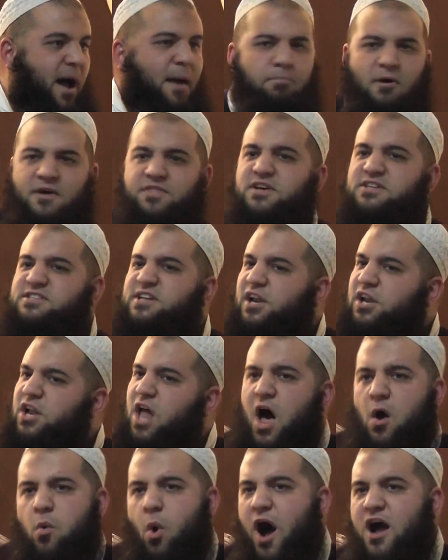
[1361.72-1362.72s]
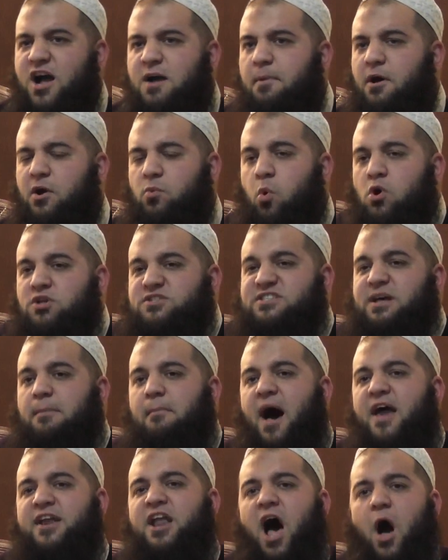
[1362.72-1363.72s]
My brothers, Allahu Akbar, what
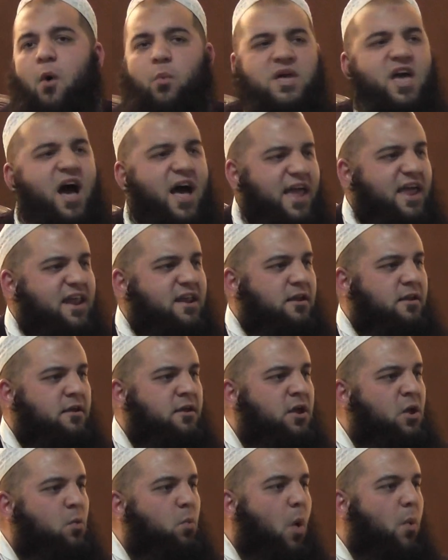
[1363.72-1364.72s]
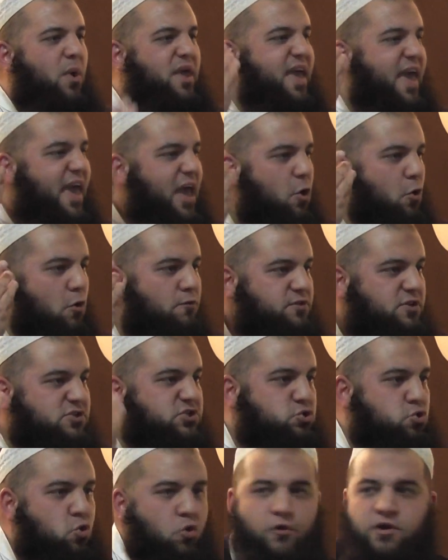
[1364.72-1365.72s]
zamana are we are in? Where we hear of the
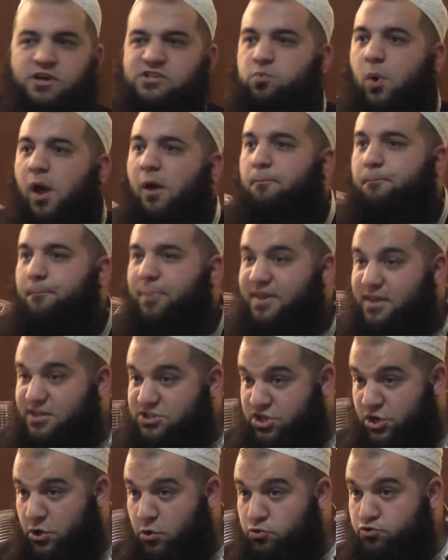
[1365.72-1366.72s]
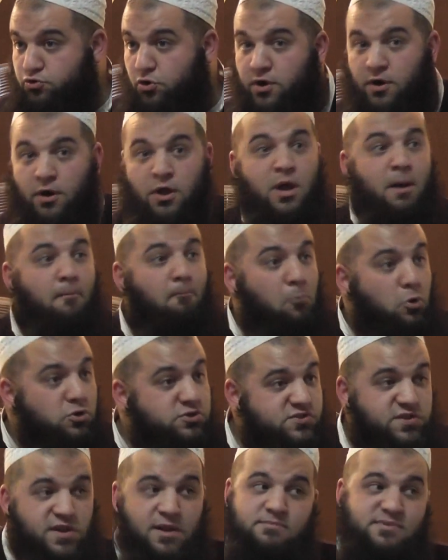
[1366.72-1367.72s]
stories where children,
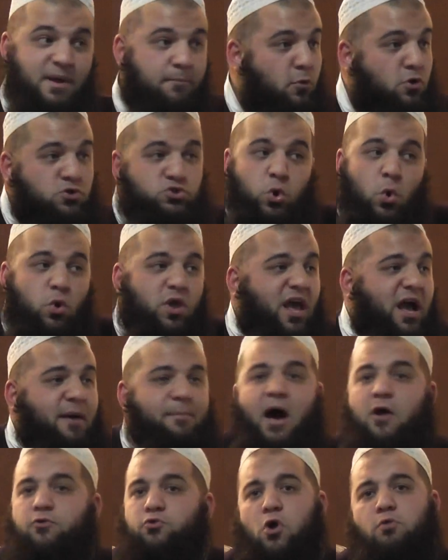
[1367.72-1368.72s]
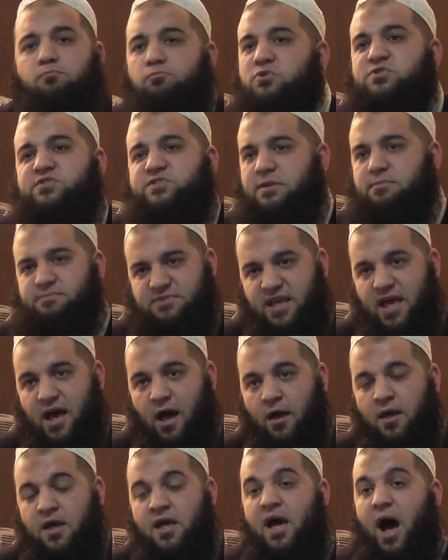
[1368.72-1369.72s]
Muslims, I'm not talking about non-Muslims
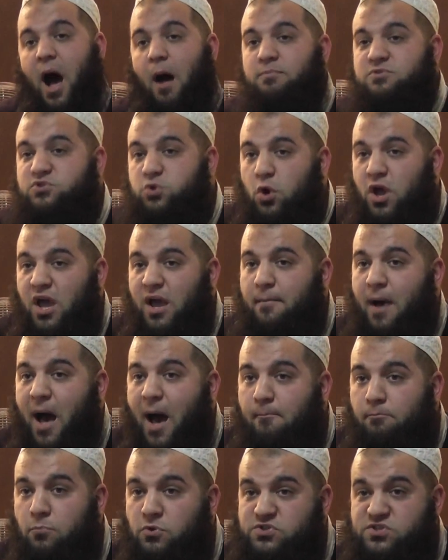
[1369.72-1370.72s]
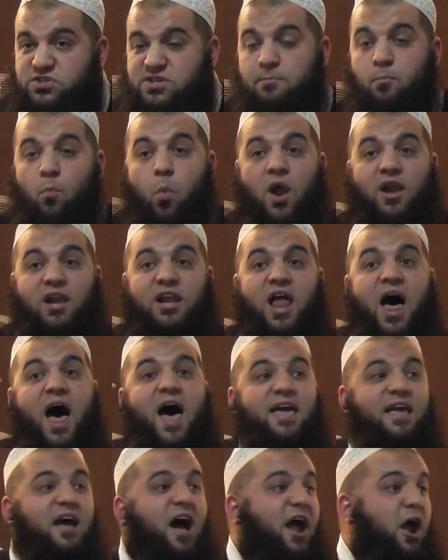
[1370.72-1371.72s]
here. I'm talking about a Muslim.
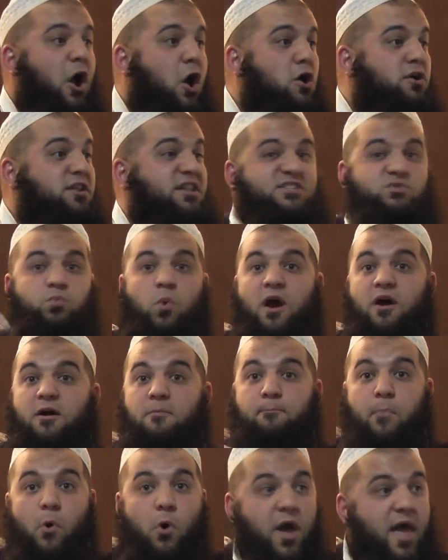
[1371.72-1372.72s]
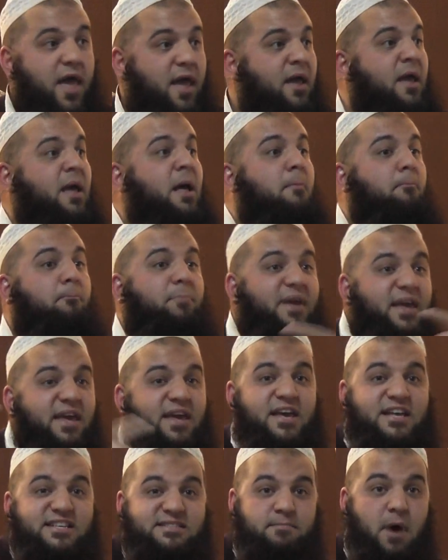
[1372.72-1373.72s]
Wallahi, I heard this where a boy
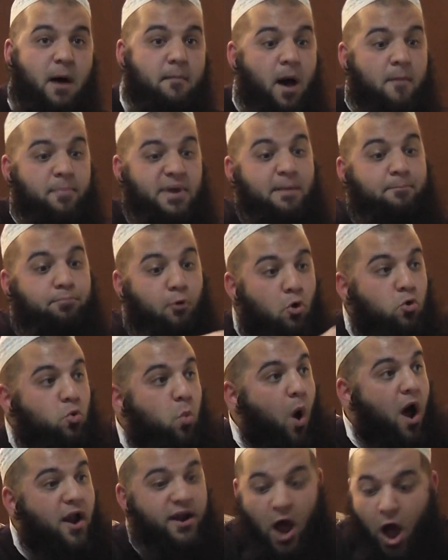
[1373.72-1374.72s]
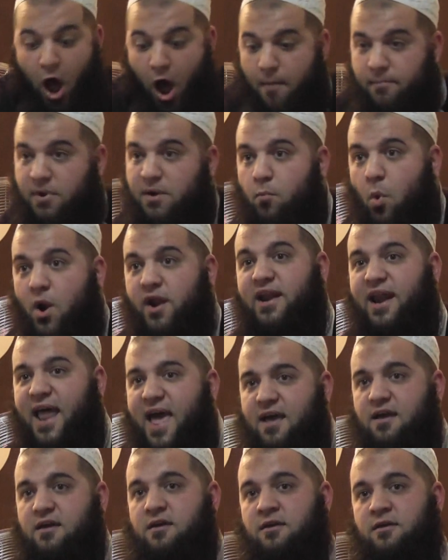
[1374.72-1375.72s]
beat his mum up, he broke one arm and one
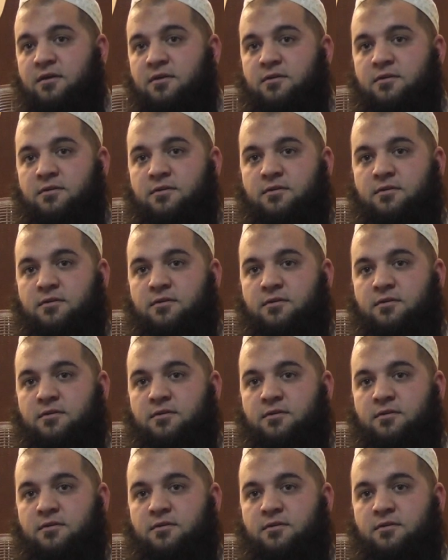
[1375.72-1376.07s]
leg.